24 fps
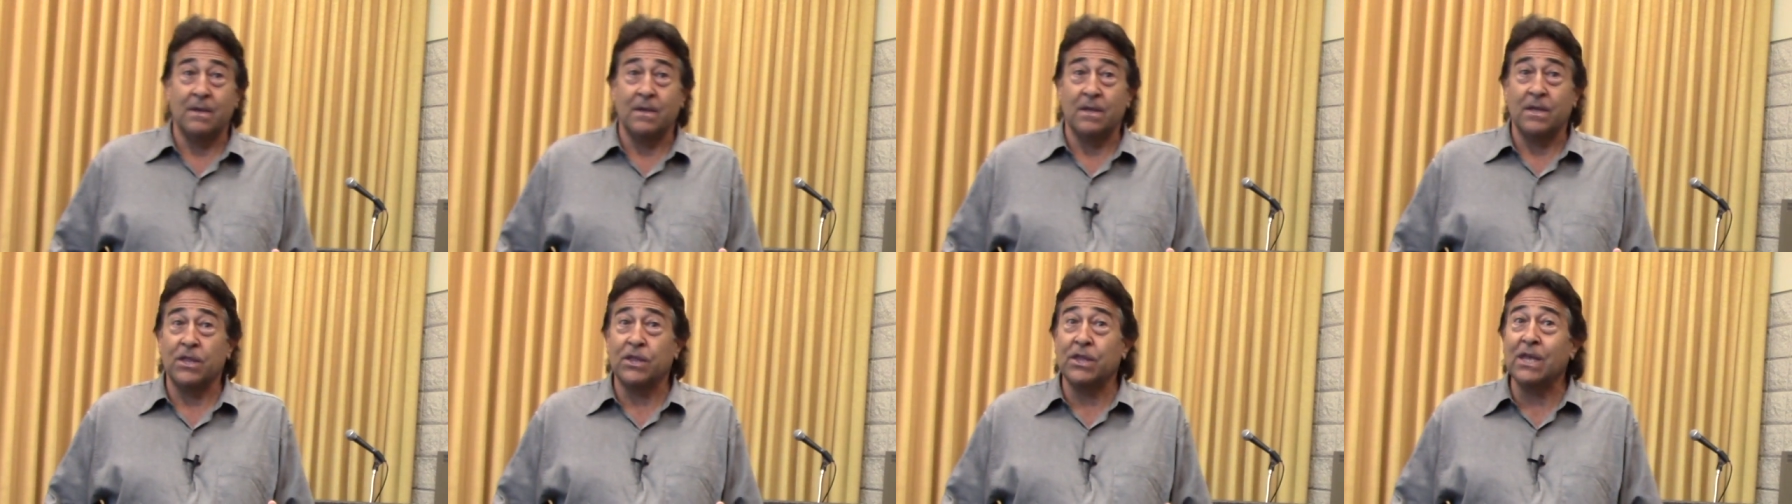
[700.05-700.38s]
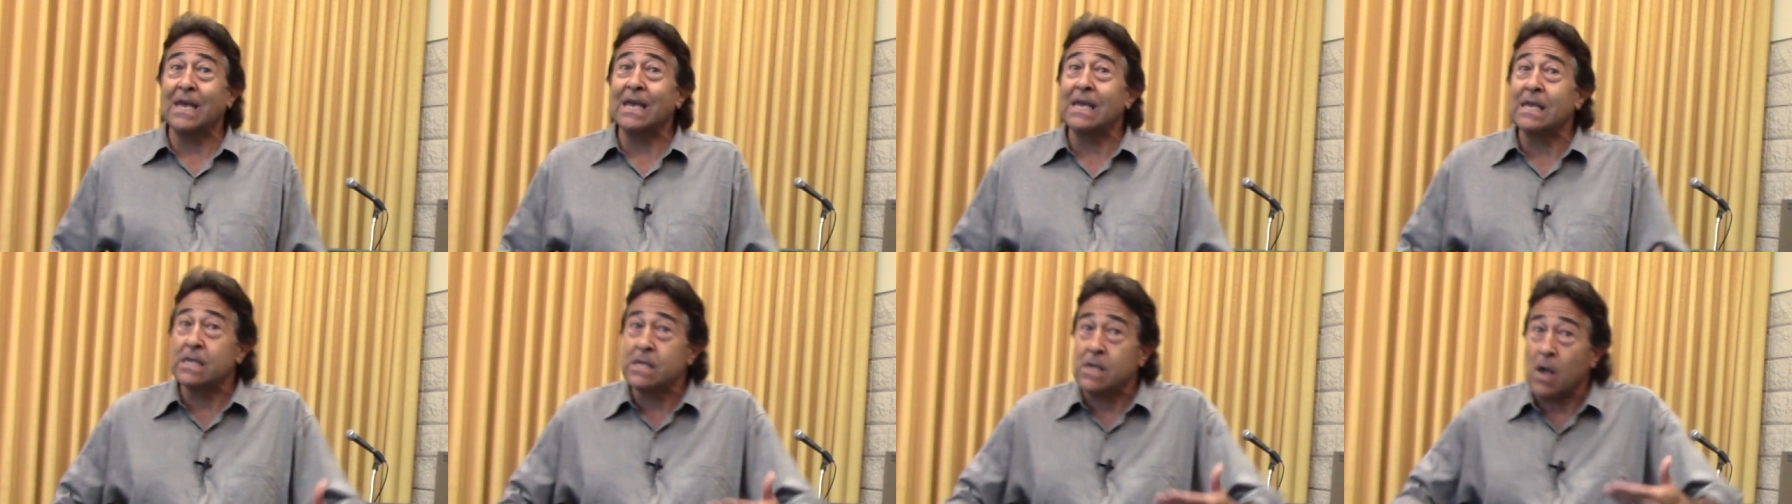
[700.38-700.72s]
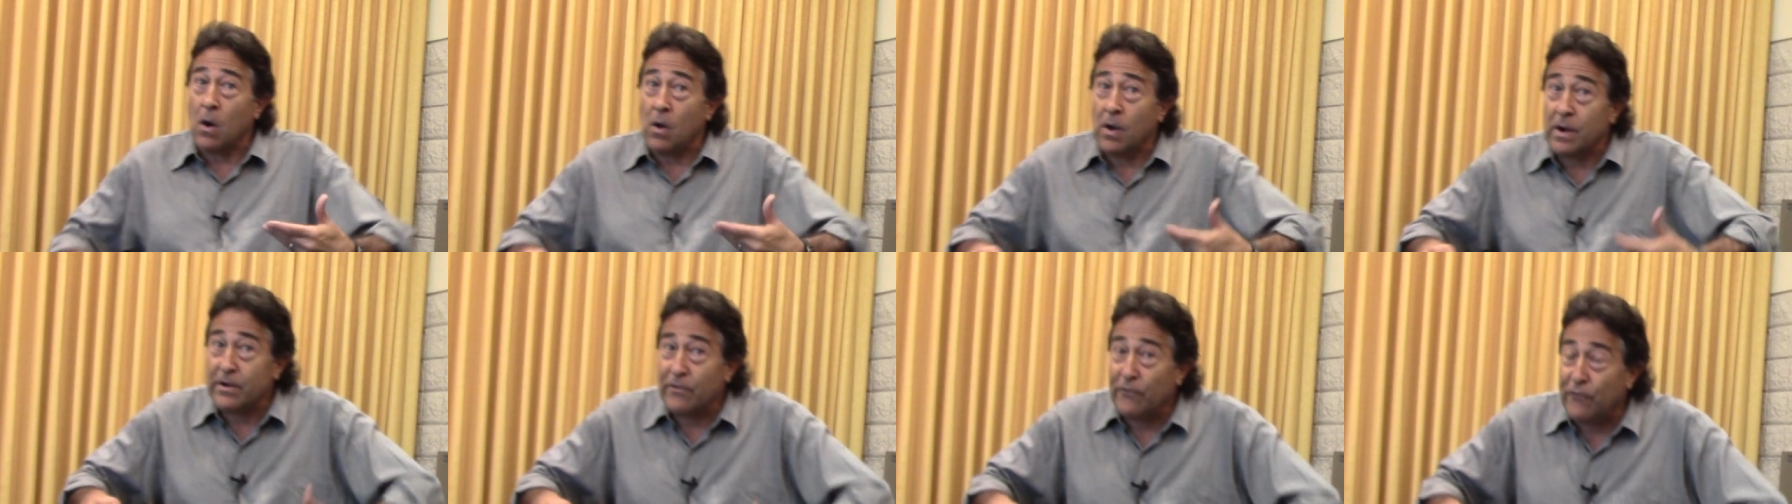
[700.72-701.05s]
things
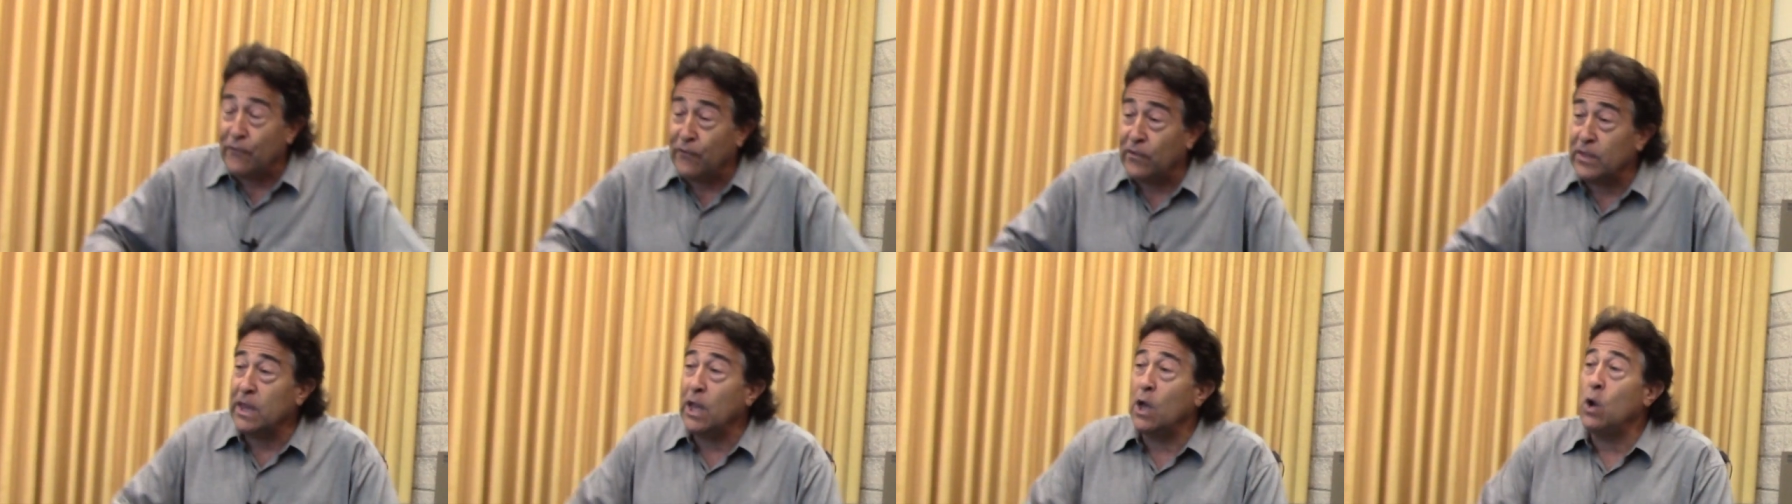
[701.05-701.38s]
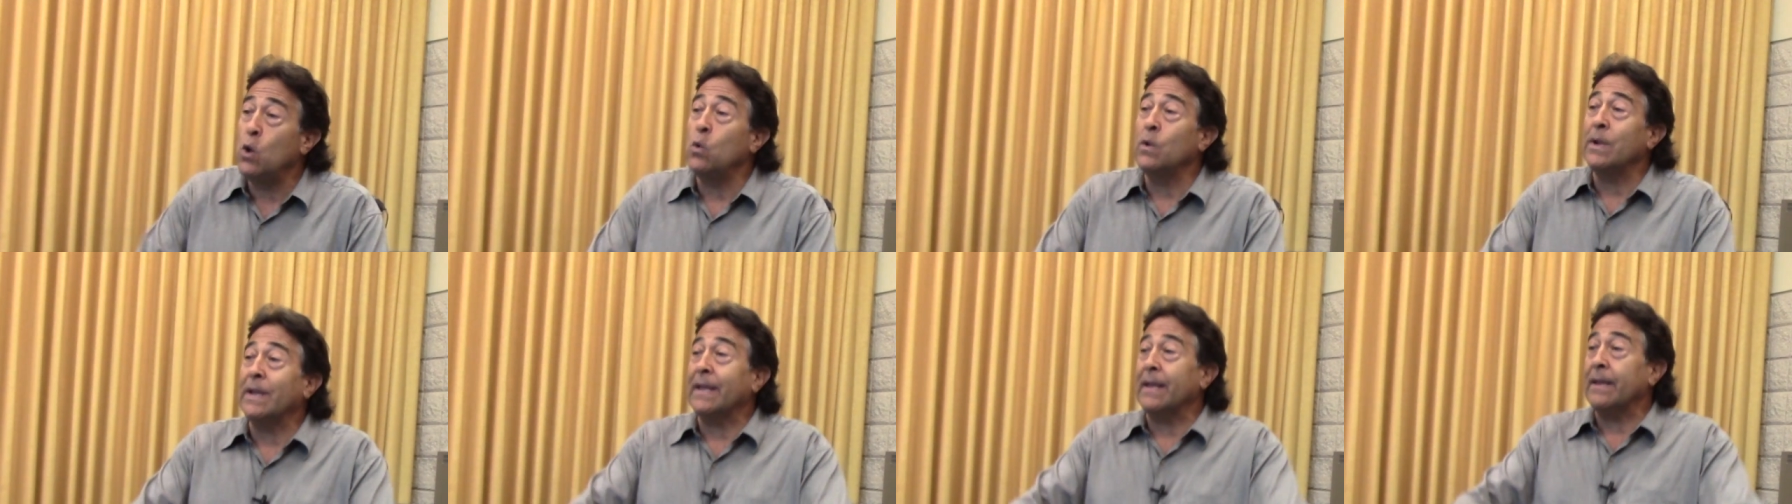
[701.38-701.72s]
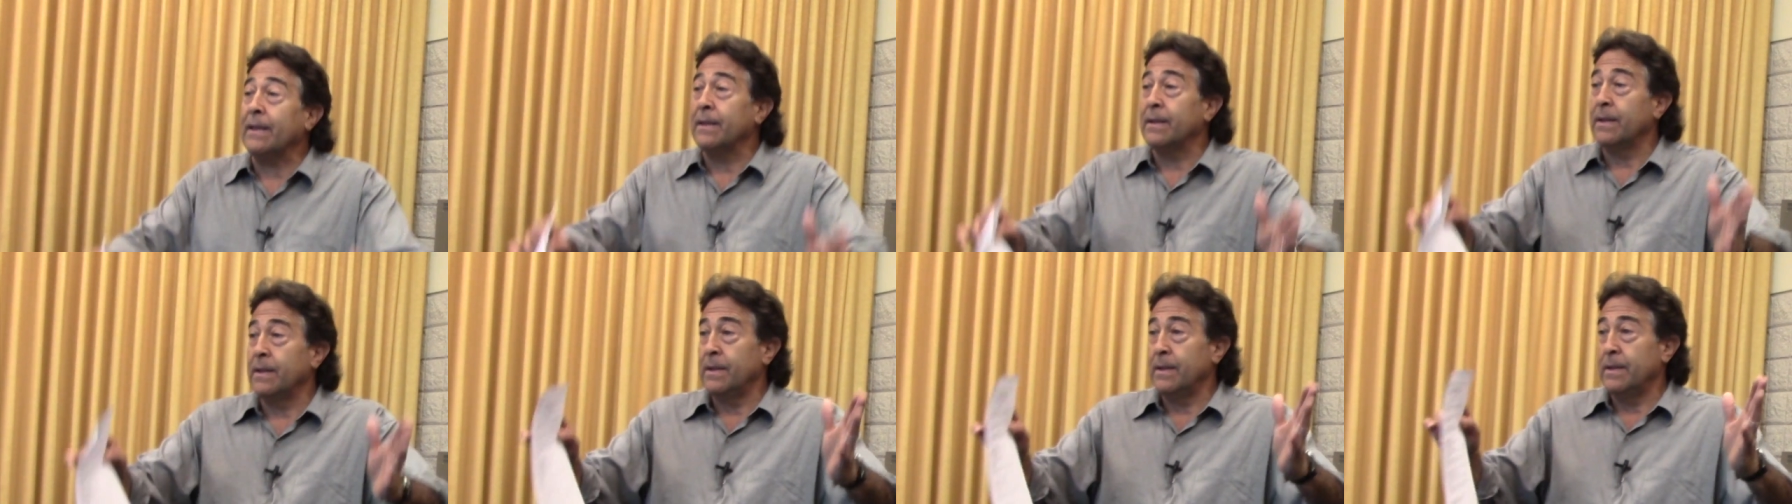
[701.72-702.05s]
aren't flowing
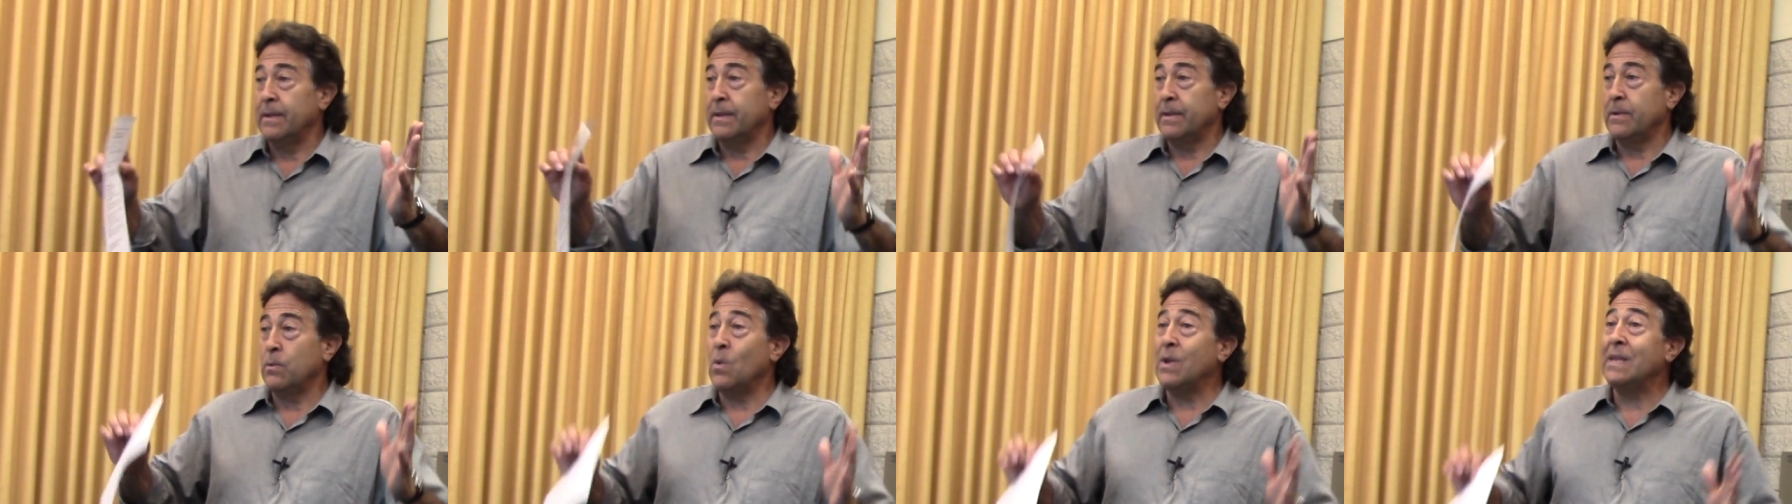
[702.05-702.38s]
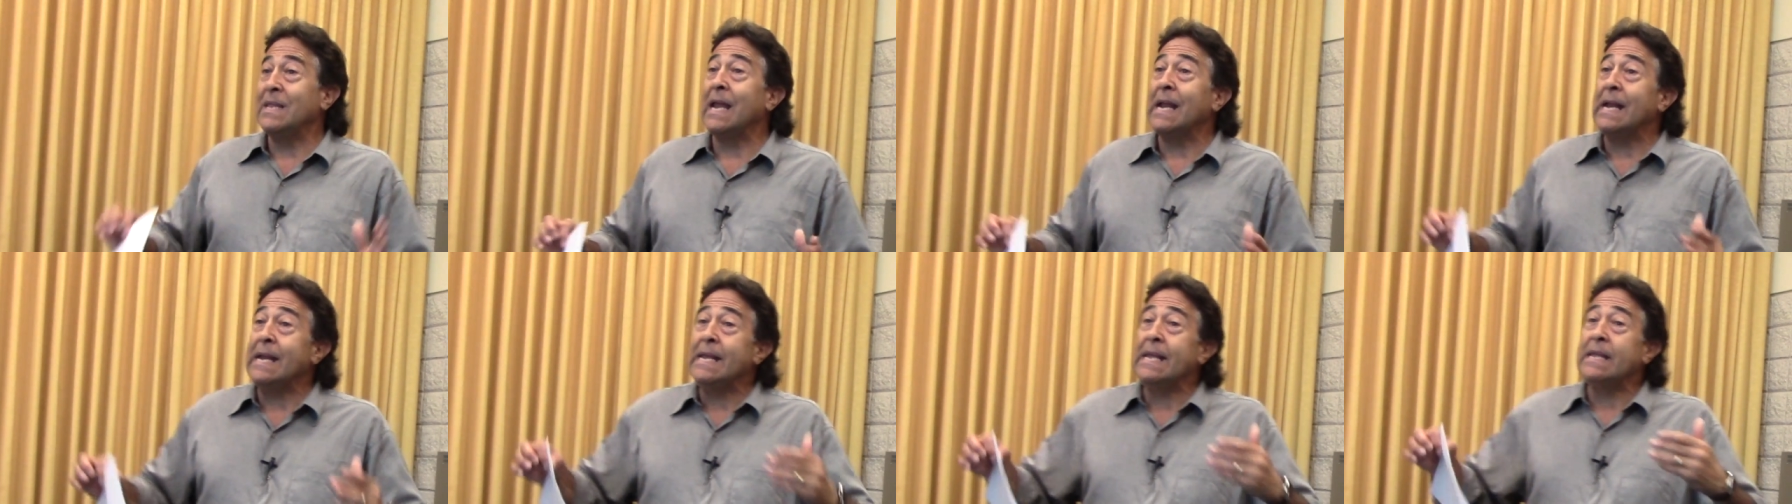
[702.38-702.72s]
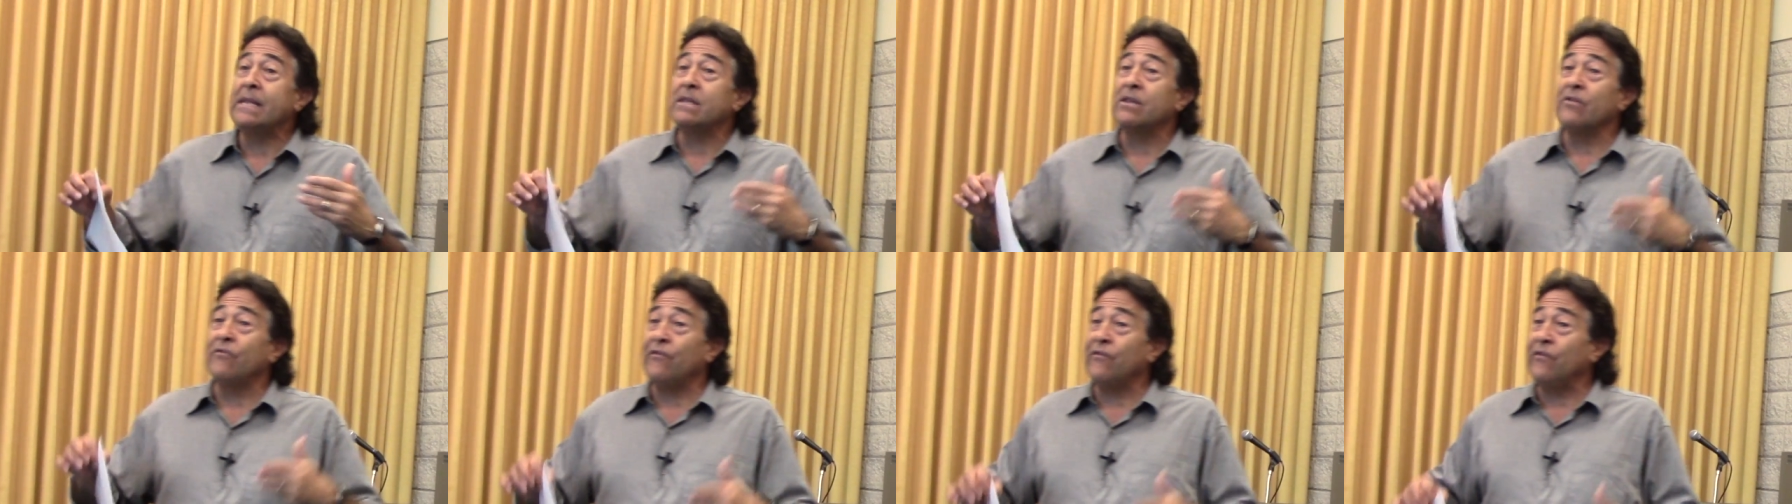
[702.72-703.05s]
when they
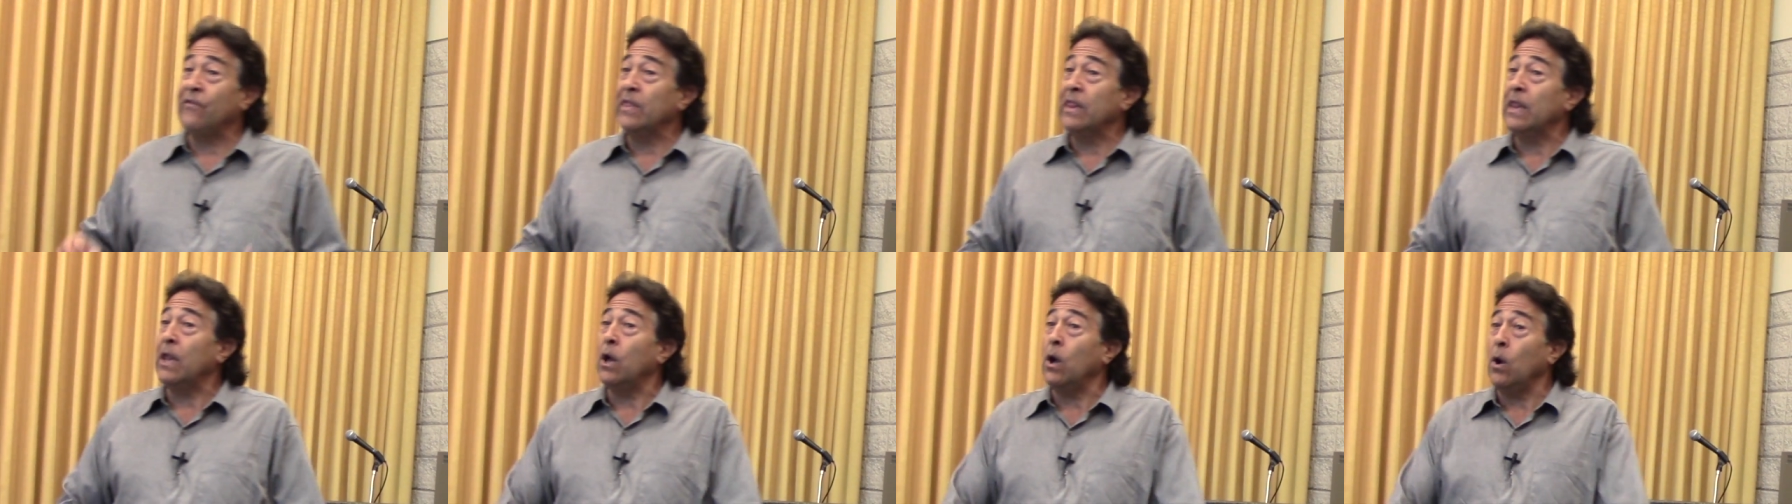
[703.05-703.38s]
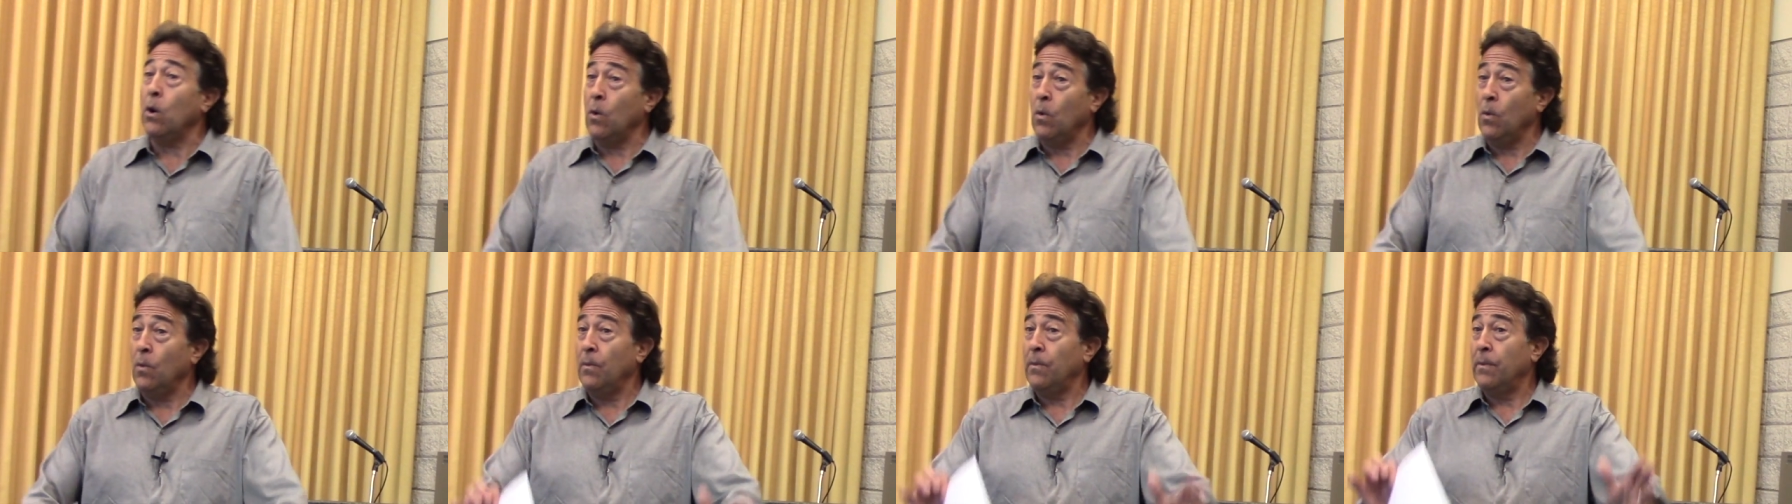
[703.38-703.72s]
need to flow.